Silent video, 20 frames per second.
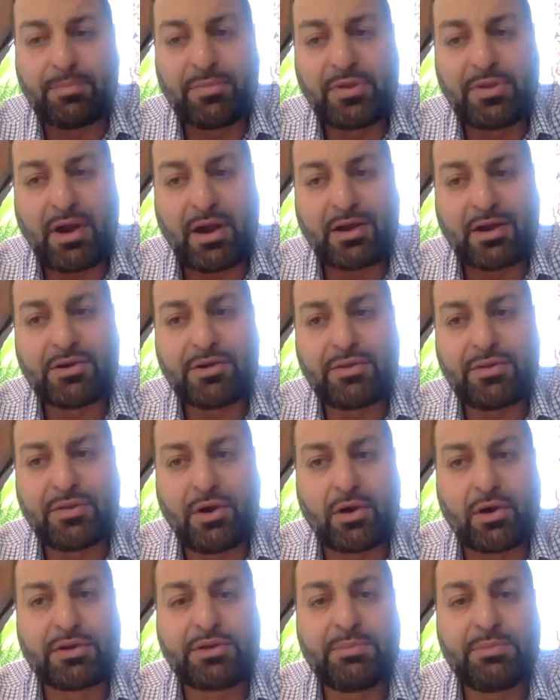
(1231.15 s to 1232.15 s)
The
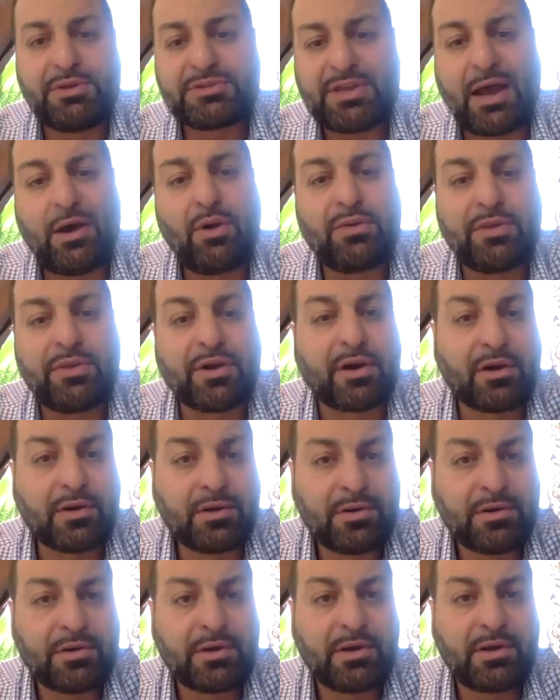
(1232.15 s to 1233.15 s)
arguments out
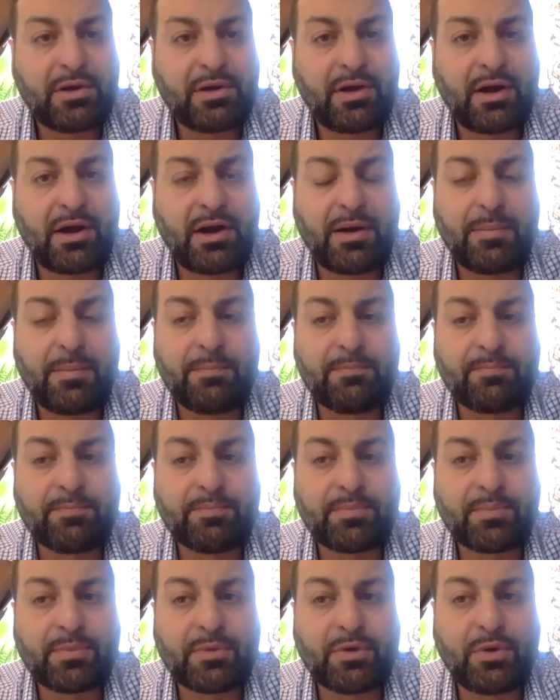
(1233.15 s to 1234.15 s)
there
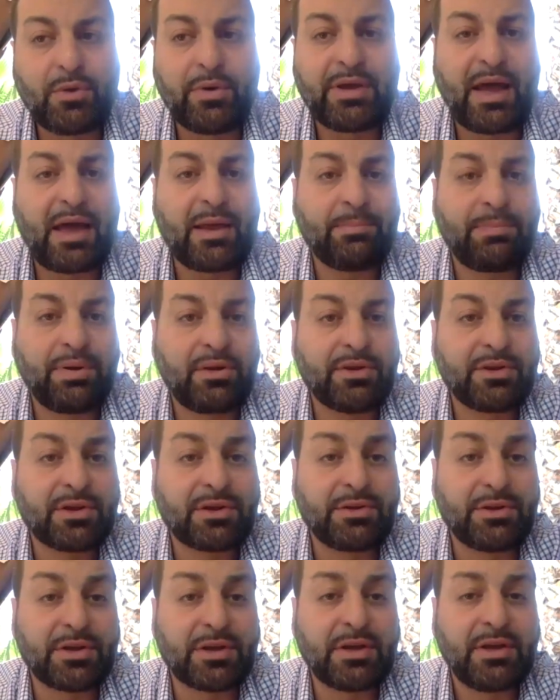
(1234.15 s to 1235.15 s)
going on
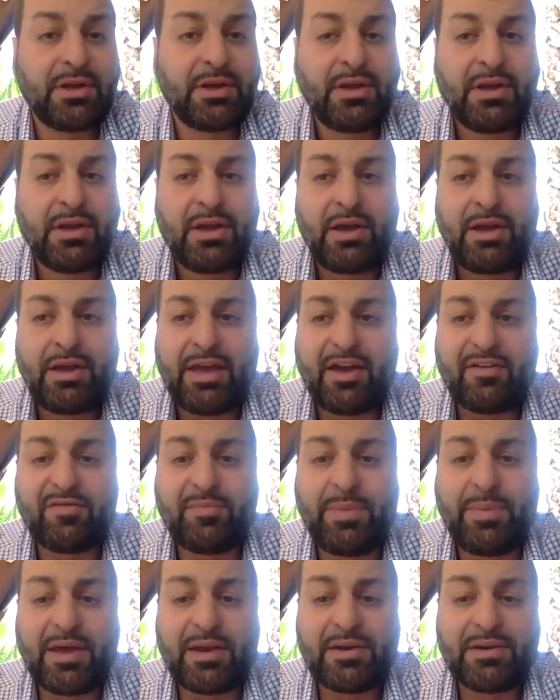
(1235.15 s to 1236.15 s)
politically have
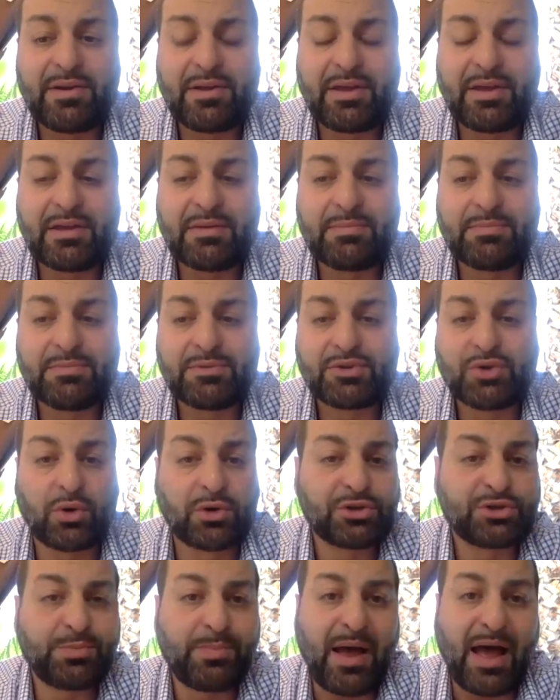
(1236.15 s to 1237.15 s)
been a
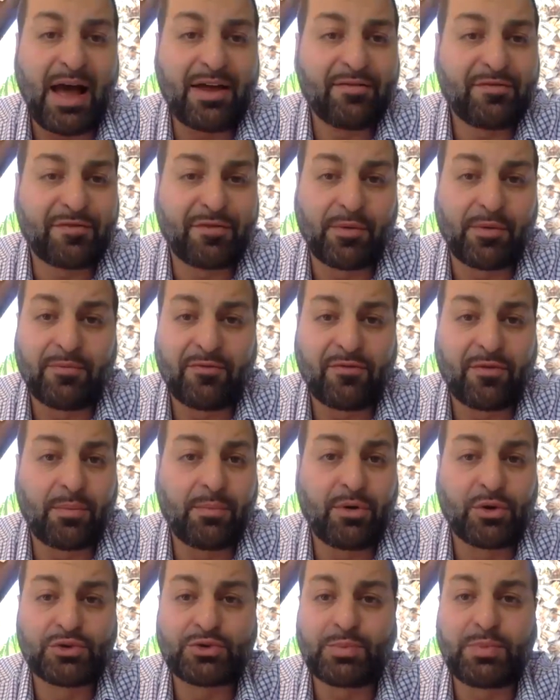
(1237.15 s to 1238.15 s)
sore spot for
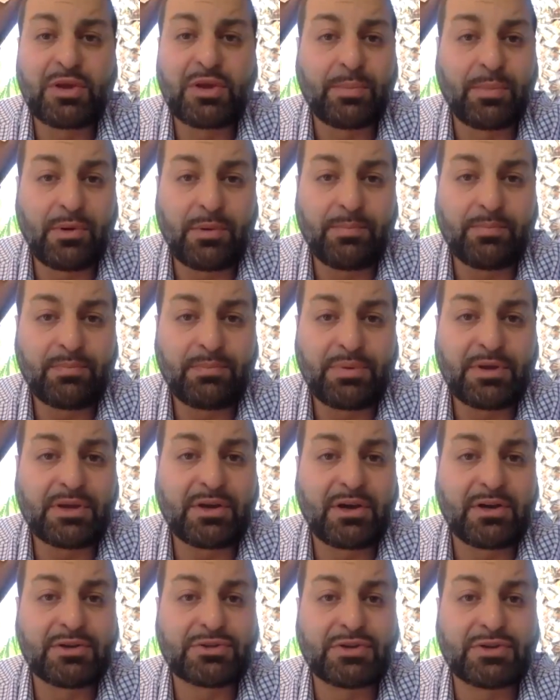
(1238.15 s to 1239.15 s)
most people
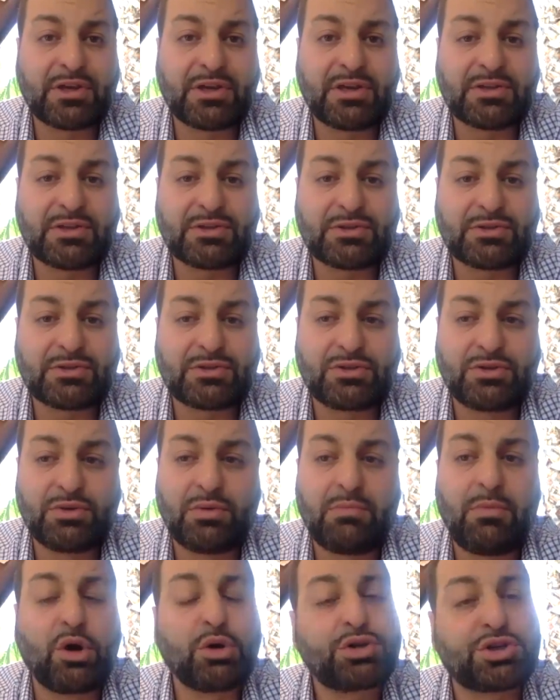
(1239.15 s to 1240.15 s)
because they get too
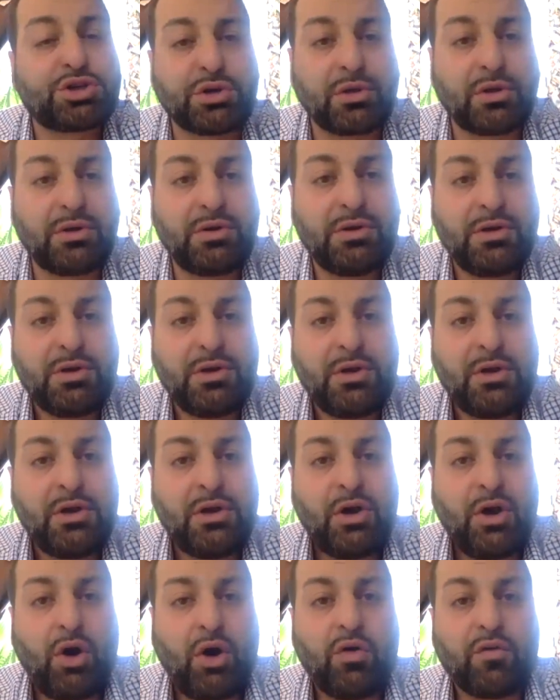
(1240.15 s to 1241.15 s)
emotional
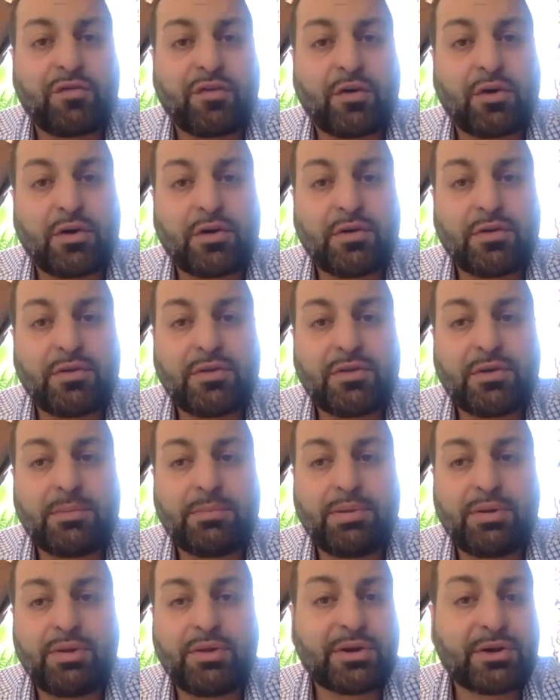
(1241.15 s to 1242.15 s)
over the
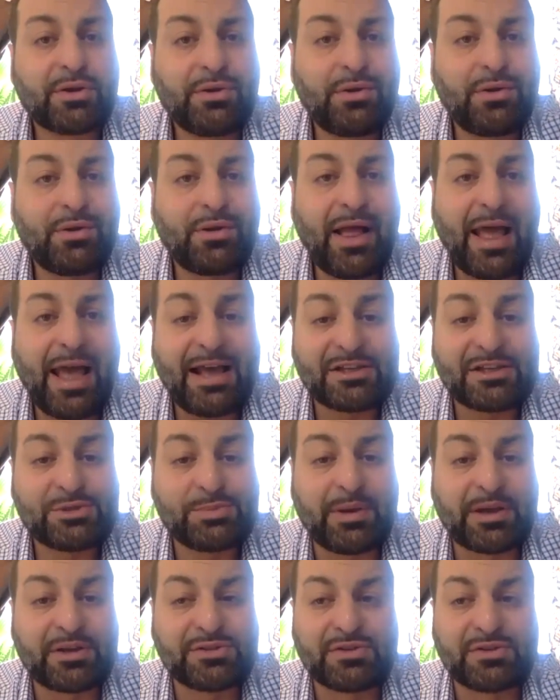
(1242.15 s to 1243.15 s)
political
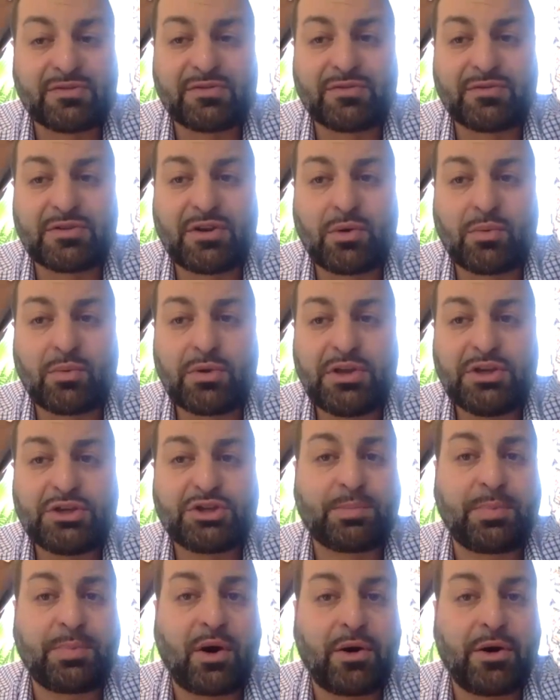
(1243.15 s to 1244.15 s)
aspects of,
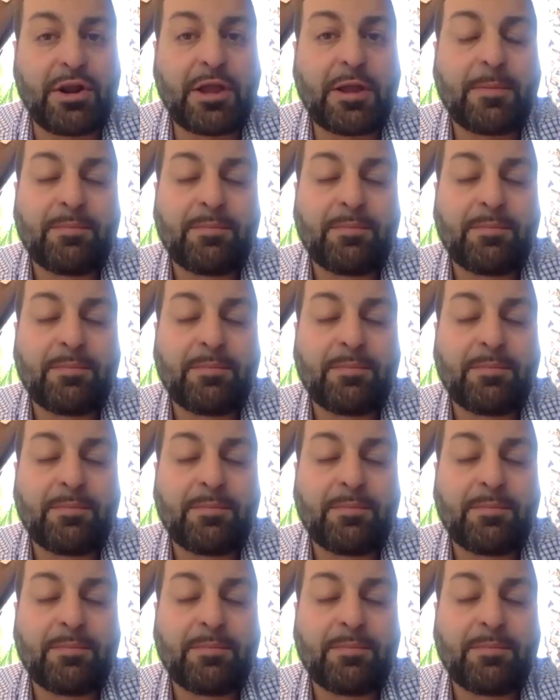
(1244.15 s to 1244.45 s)
each party.